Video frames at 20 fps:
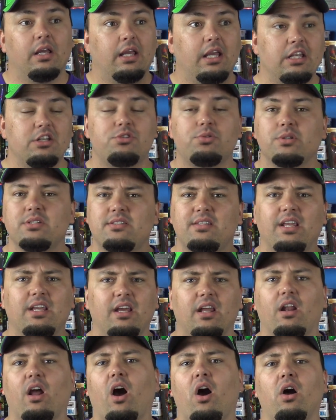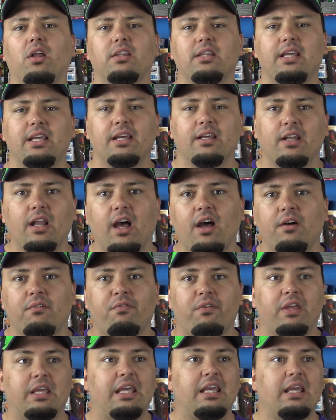Interesting and oddly
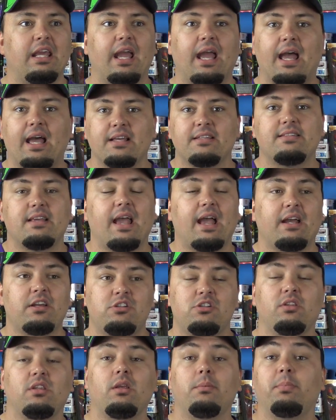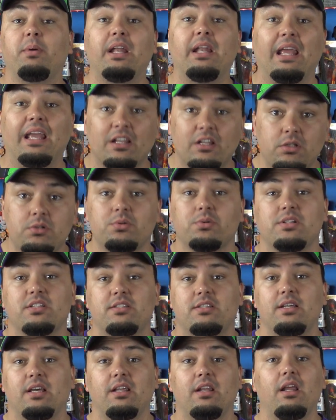enough, he has actually been
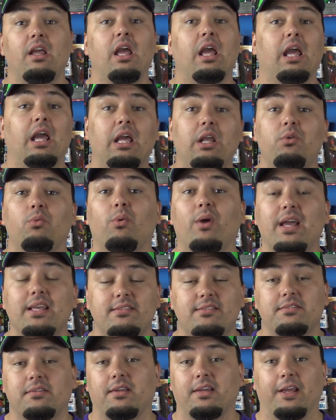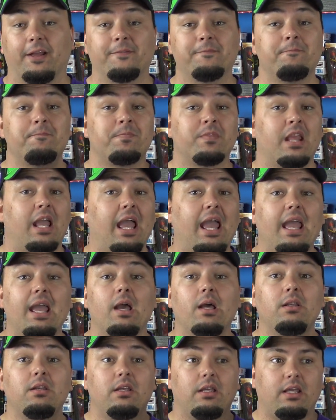interested in wrestling,
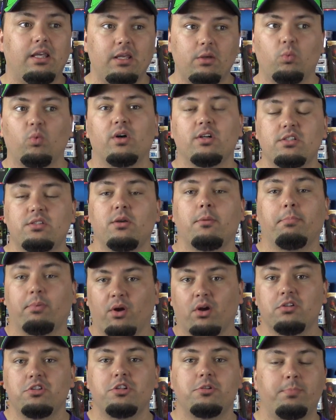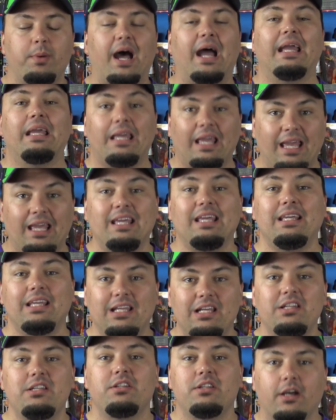and he was approached by A
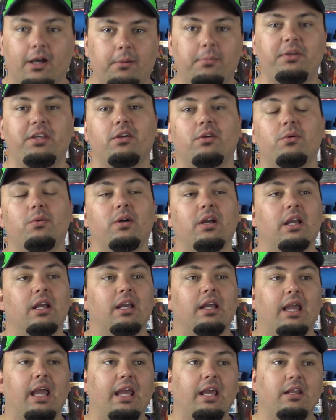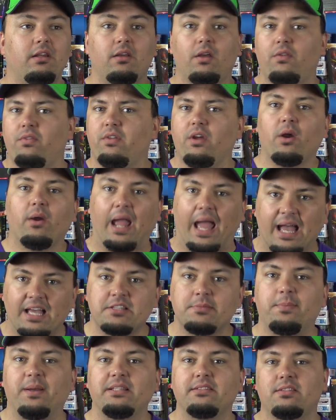E W, and there
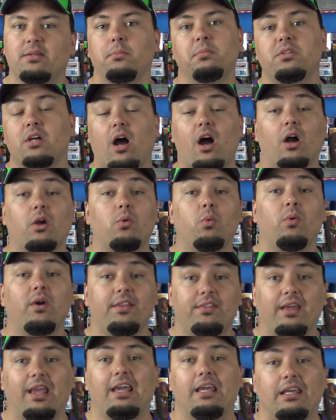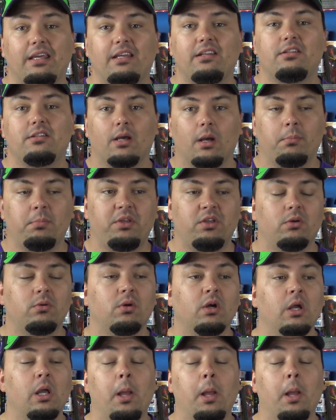has been some talk with A E W,